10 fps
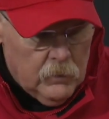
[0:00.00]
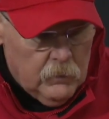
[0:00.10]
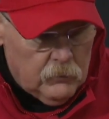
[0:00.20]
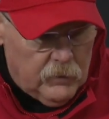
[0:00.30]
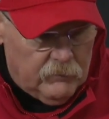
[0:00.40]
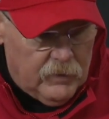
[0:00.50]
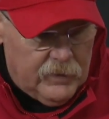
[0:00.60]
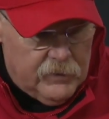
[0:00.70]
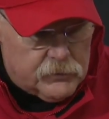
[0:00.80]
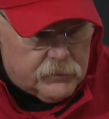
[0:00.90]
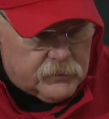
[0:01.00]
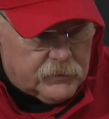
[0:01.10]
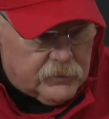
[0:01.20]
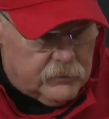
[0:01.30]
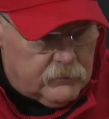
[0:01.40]
don't have a lot of injuries
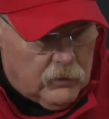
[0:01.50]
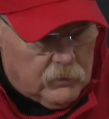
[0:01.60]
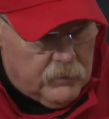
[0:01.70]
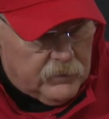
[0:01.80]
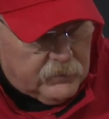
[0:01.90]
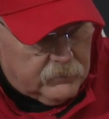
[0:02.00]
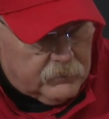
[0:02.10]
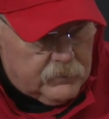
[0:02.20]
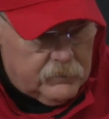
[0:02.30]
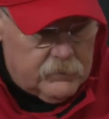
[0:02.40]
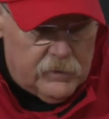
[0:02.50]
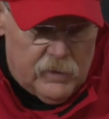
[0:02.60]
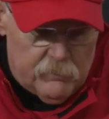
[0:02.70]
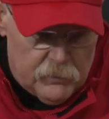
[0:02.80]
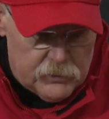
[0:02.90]
to talk about.
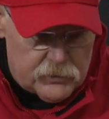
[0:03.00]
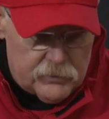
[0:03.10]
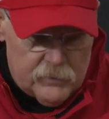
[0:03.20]
Deion Bush